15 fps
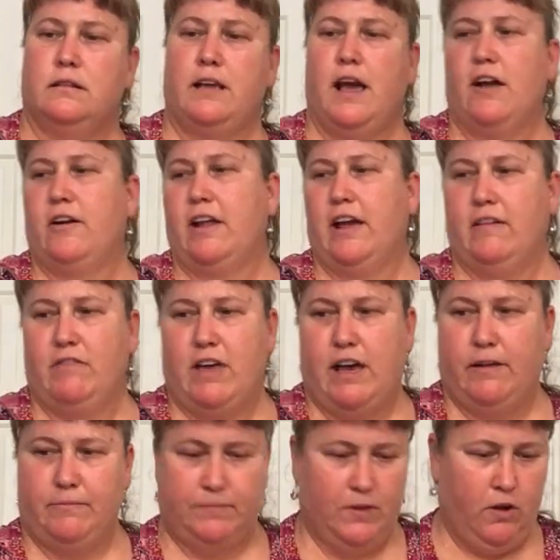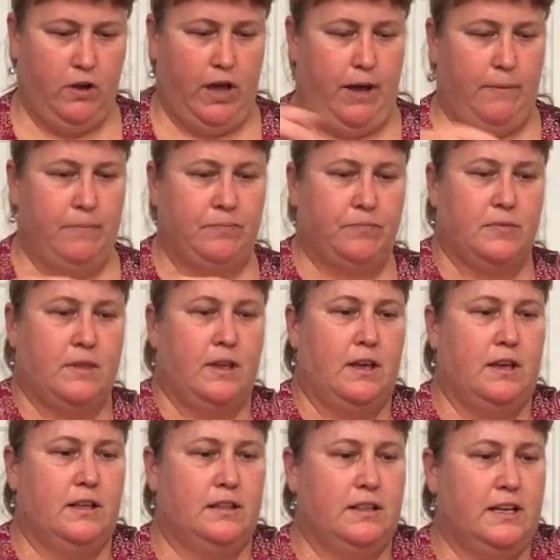Yeah, I already have that. Okay.
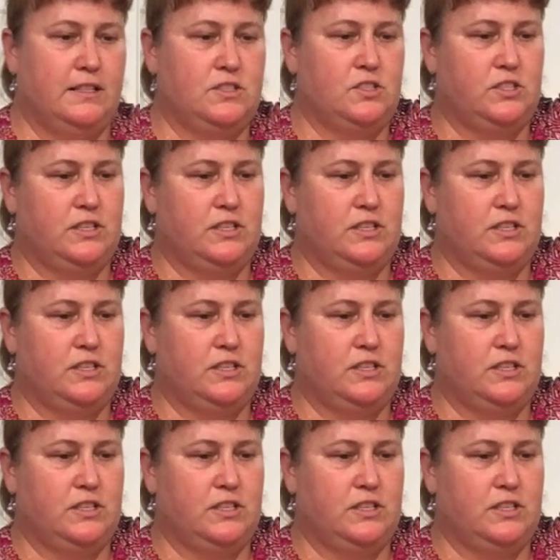Let's